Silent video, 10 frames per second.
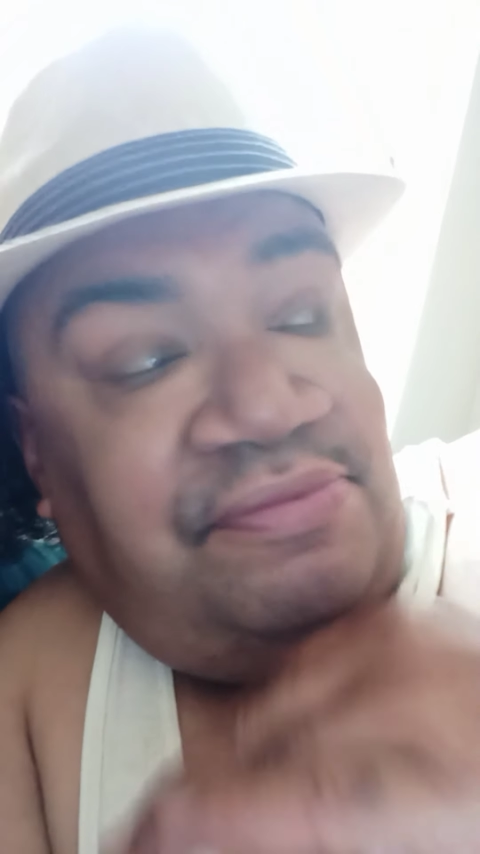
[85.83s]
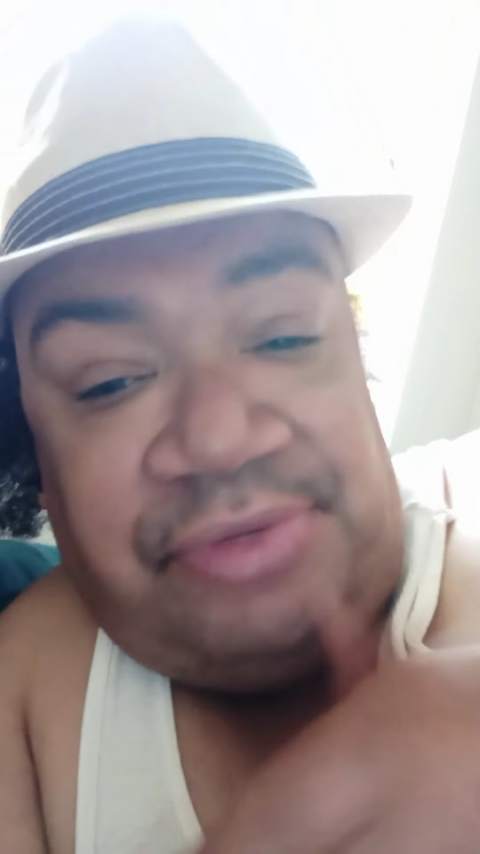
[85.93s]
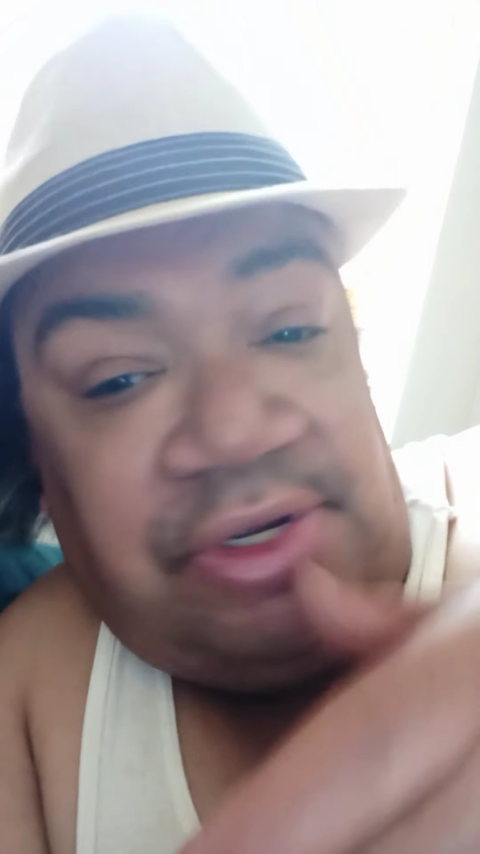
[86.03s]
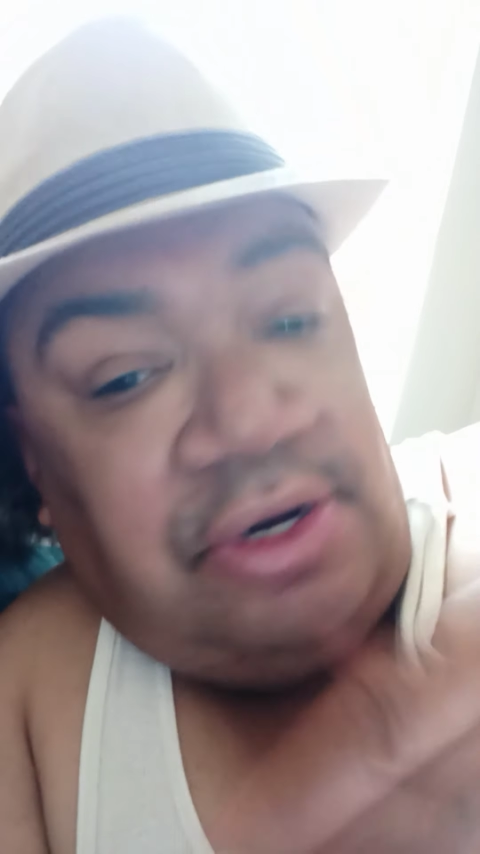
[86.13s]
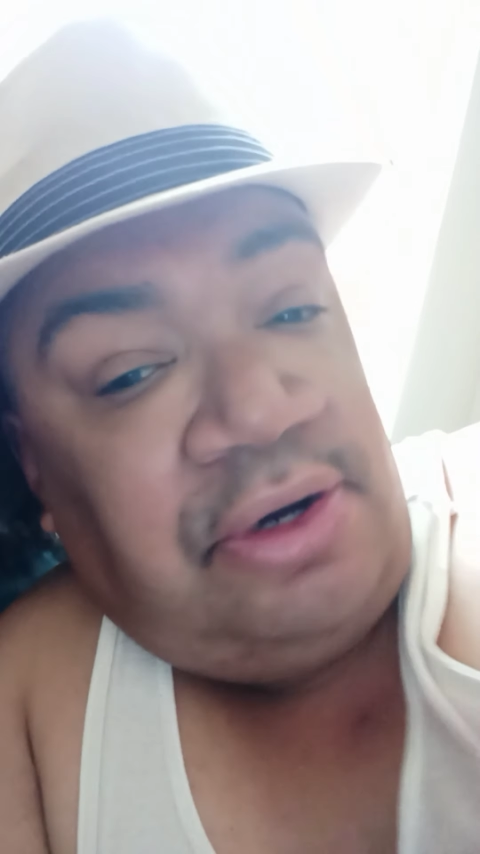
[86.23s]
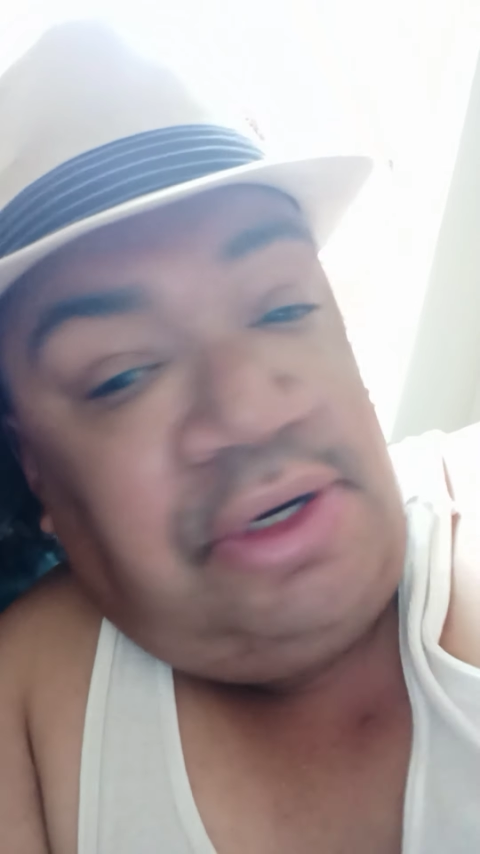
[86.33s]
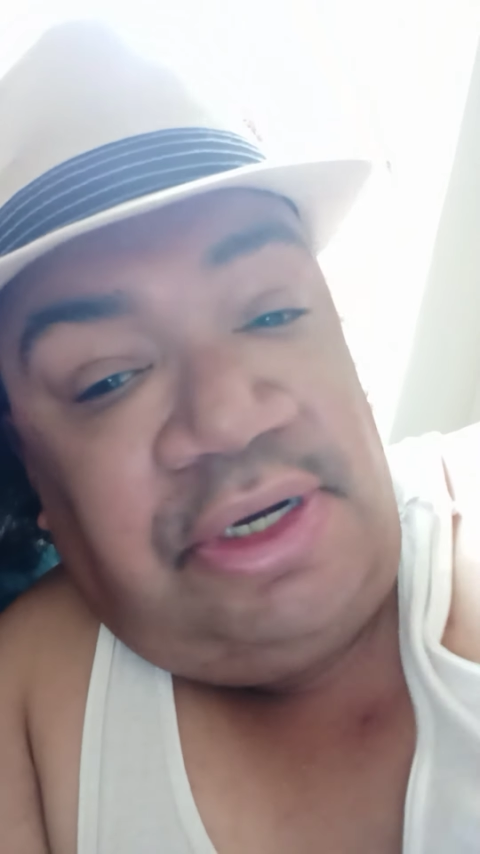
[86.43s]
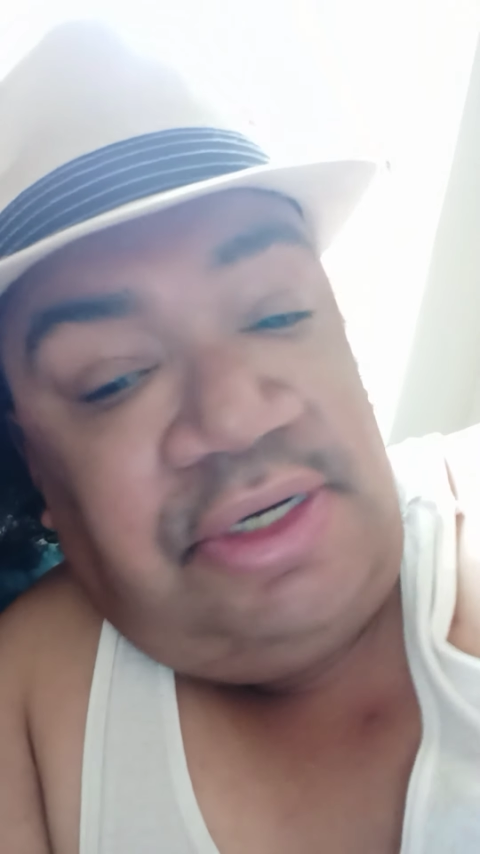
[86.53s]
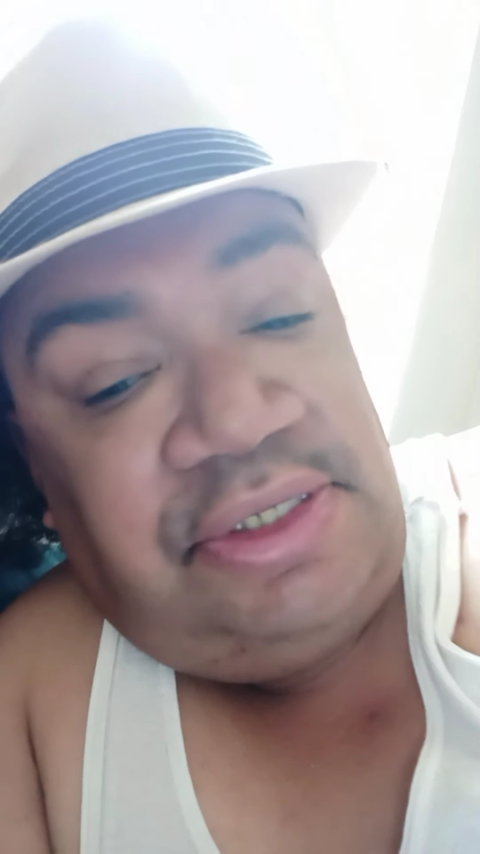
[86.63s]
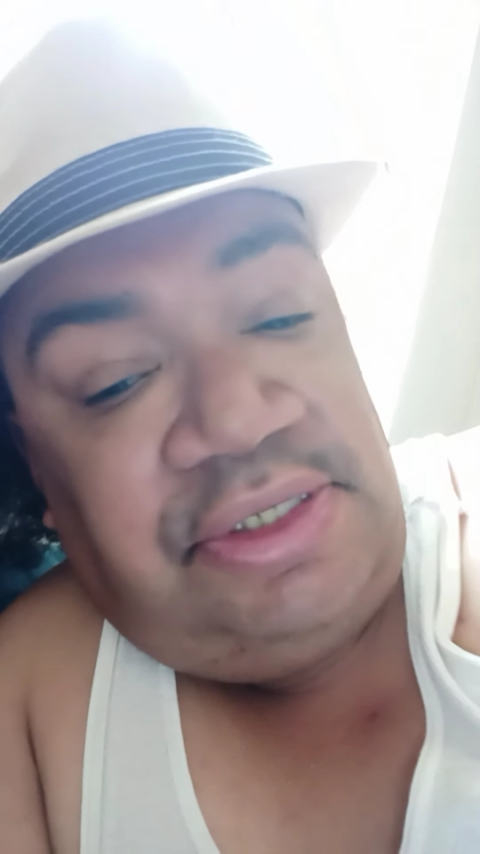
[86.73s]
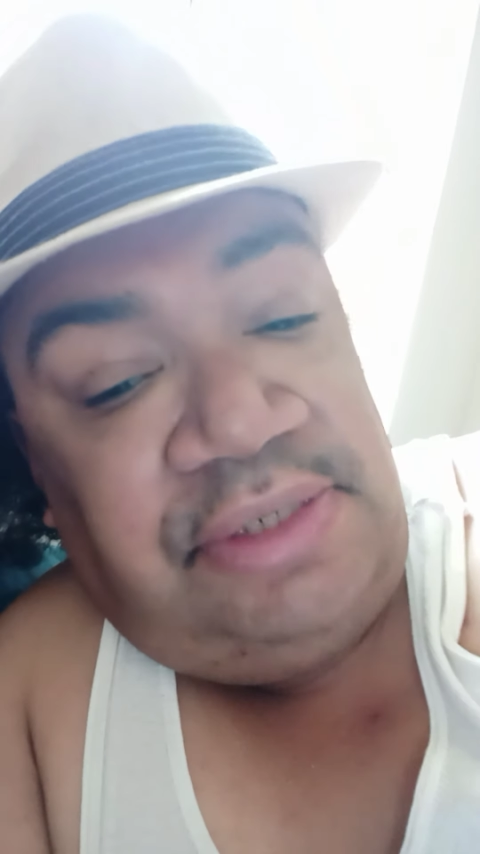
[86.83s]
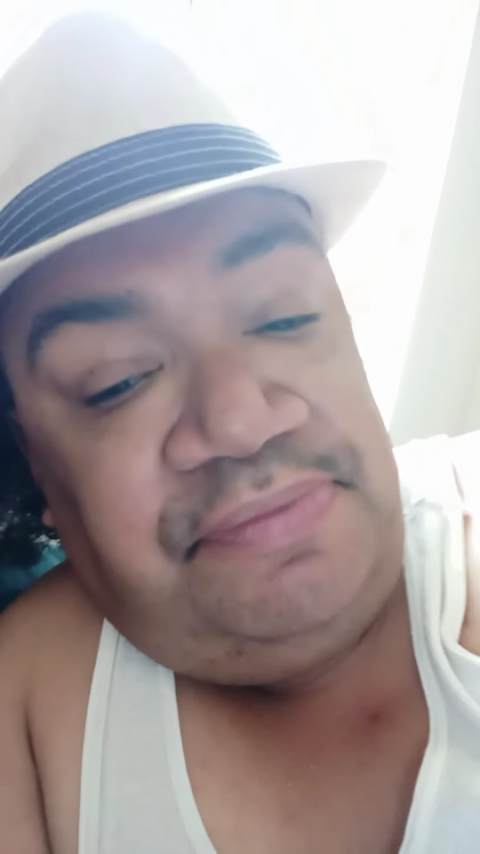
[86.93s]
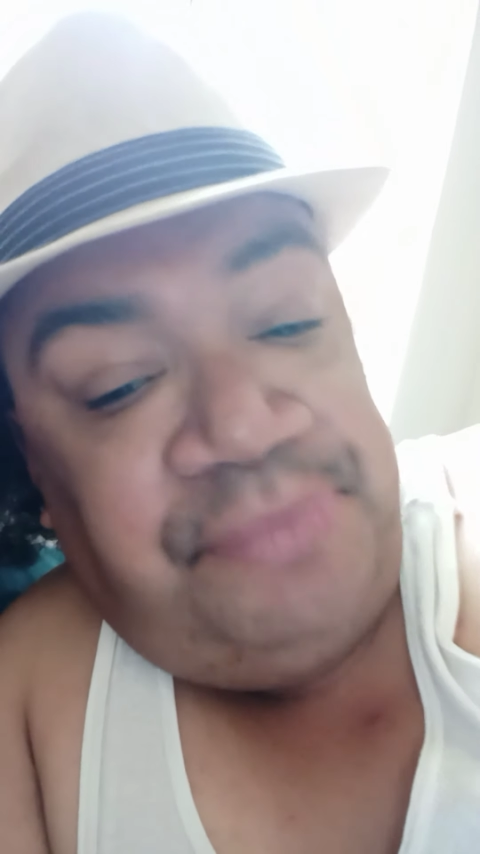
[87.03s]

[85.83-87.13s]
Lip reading: in all honesty,